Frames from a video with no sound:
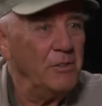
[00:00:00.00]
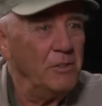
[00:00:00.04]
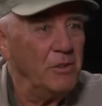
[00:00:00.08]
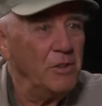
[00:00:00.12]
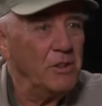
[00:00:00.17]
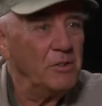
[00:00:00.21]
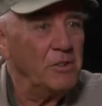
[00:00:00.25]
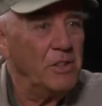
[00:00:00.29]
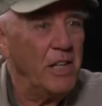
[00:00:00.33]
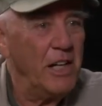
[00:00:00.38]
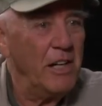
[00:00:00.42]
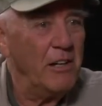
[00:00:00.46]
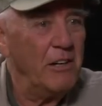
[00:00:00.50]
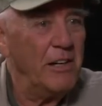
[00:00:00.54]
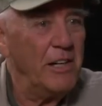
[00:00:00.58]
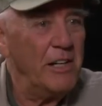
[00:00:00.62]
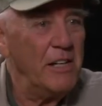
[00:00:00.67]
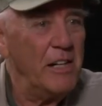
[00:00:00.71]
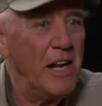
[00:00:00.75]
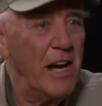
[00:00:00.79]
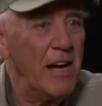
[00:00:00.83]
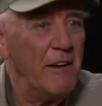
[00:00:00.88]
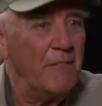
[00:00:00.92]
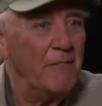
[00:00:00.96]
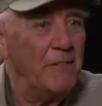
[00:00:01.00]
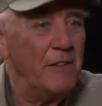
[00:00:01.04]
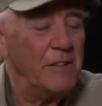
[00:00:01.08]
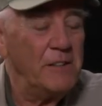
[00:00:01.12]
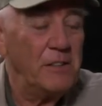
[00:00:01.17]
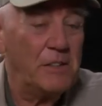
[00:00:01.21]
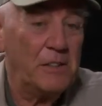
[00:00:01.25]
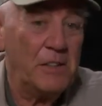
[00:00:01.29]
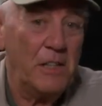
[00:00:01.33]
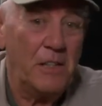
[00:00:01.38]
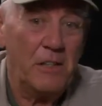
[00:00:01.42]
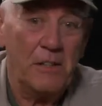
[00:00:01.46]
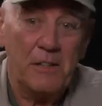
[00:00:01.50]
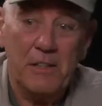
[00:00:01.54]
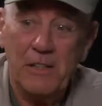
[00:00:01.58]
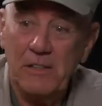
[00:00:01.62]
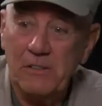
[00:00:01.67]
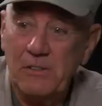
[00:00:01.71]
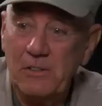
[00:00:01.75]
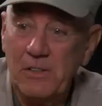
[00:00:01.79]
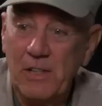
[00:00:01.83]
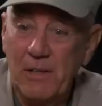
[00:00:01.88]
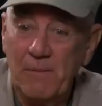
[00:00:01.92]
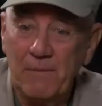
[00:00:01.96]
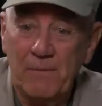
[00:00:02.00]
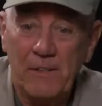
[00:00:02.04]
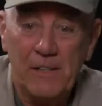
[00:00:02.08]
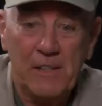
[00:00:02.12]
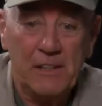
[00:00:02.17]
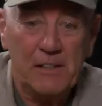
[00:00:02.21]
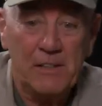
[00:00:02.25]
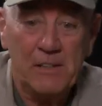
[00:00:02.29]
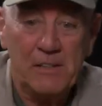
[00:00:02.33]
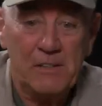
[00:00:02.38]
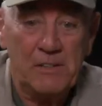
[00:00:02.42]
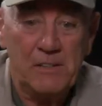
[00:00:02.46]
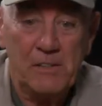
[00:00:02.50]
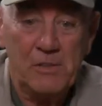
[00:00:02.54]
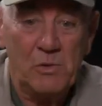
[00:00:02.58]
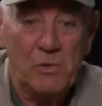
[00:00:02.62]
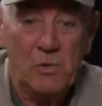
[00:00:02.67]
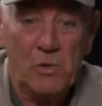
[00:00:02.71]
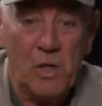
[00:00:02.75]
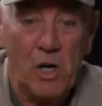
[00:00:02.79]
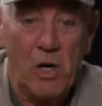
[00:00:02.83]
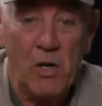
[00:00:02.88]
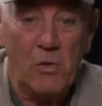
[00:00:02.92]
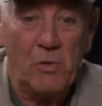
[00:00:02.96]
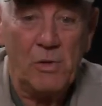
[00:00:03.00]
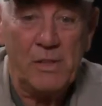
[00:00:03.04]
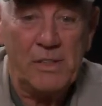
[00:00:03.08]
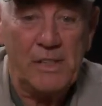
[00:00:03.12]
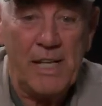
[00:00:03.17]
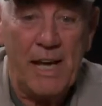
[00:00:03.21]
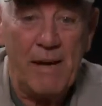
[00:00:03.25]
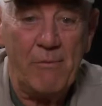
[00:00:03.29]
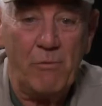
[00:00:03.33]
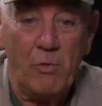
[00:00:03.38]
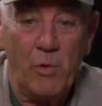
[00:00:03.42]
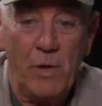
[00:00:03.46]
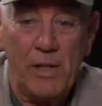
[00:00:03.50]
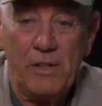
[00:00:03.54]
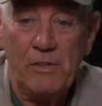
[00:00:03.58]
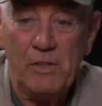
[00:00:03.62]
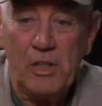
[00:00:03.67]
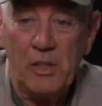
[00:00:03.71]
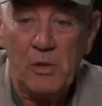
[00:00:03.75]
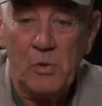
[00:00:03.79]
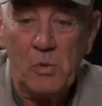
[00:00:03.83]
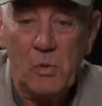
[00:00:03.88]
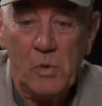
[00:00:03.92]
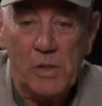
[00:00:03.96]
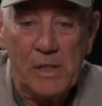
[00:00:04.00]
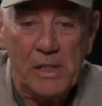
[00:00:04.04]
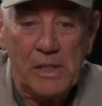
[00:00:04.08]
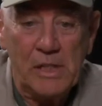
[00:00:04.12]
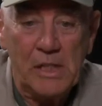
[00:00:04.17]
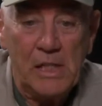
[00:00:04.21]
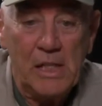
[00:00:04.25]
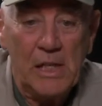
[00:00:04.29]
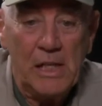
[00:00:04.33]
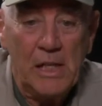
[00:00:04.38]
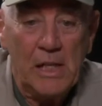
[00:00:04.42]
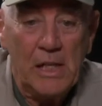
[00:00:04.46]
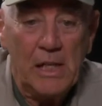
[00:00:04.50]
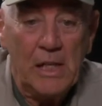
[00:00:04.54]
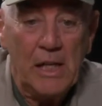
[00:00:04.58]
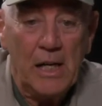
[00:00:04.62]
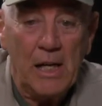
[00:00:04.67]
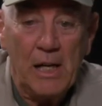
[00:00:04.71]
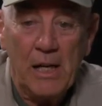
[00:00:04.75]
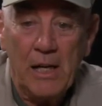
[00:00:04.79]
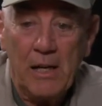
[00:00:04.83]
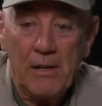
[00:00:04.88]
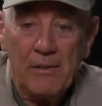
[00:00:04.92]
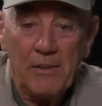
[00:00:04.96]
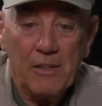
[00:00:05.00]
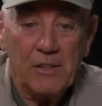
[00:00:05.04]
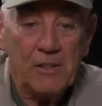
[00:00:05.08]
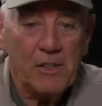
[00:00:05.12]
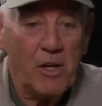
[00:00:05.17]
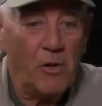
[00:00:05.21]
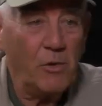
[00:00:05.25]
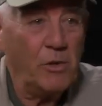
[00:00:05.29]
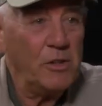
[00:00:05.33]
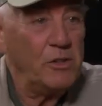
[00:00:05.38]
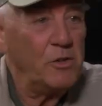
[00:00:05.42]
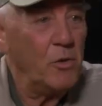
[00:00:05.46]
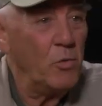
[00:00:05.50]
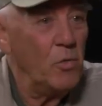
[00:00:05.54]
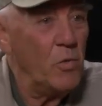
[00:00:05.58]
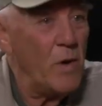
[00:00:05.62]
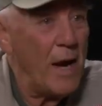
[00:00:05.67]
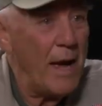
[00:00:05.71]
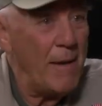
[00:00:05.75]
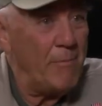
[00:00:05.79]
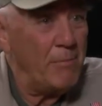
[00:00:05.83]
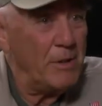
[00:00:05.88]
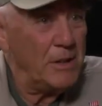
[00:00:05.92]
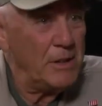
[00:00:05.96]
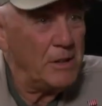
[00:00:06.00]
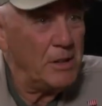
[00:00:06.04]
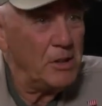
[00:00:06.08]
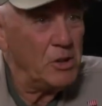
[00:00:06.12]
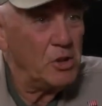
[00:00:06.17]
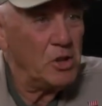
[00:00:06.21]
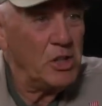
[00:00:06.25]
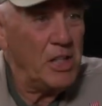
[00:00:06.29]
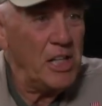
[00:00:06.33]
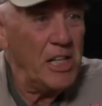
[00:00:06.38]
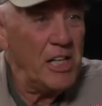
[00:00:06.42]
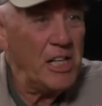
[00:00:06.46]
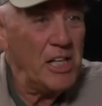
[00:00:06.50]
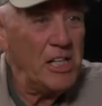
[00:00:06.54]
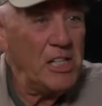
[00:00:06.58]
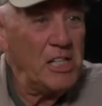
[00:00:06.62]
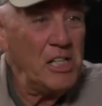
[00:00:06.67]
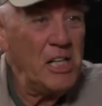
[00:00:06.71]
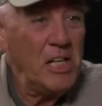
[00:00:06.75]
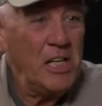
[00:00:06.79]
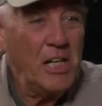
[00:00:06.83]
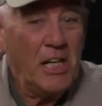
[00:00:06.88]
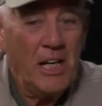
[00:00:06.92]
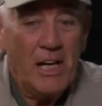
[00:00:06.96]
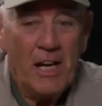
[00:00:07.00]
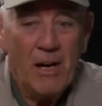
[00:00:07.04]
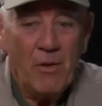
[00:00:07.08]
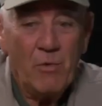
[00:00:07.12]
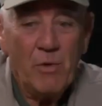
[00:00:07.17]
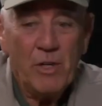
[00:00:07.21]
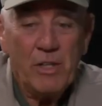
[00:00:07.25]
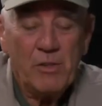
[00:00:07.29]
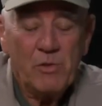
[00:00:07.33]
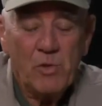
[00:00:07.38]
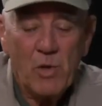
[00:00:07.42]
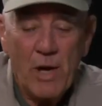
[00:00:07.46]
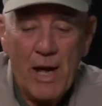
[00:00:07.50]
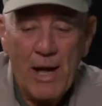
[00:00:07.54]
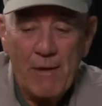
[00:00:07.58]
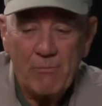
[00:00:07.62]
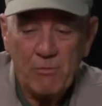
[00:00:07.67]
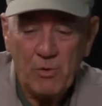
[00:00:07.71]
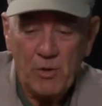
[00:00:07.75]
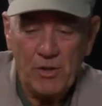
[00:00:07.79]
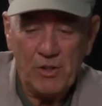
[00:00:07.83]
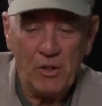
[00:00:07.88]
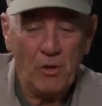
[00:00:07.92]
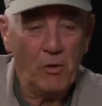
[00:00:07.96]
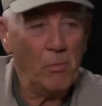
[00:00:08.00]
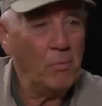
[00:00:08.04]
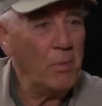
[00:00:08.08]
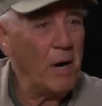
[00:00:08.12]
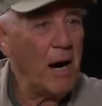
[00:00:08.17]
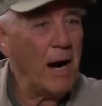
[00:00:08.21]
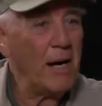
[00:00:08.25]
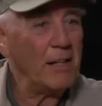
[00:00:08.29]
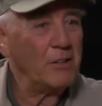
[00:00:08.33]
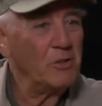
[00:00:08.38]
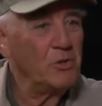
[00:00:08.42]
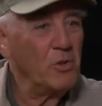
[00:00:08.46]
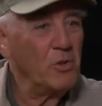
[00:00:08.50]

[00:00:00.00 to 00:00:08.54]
You just carry a knife. It's something that you always have with you, and there's always a rabbit to skin. We trapped with old box